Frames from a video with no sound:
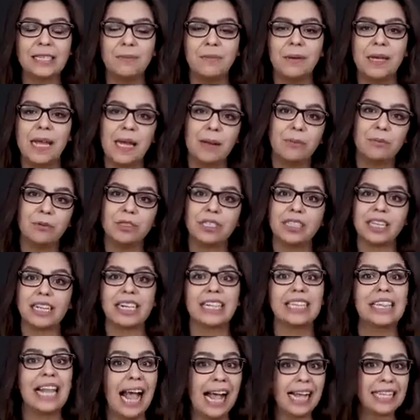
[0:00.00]
to be able to
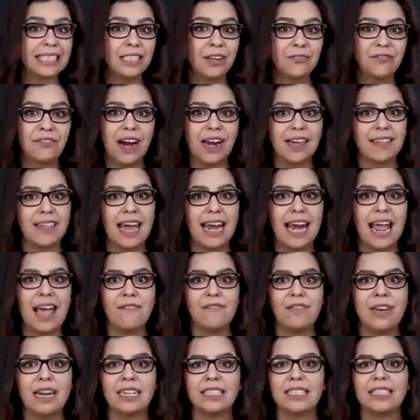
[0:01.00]
classify that
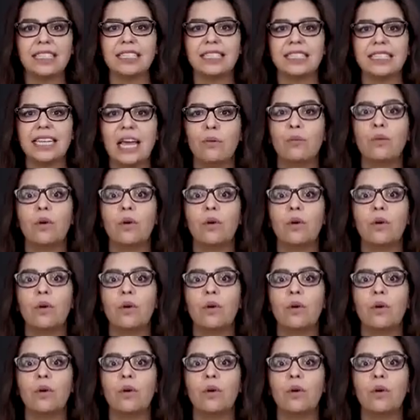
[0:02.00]
evidence and say,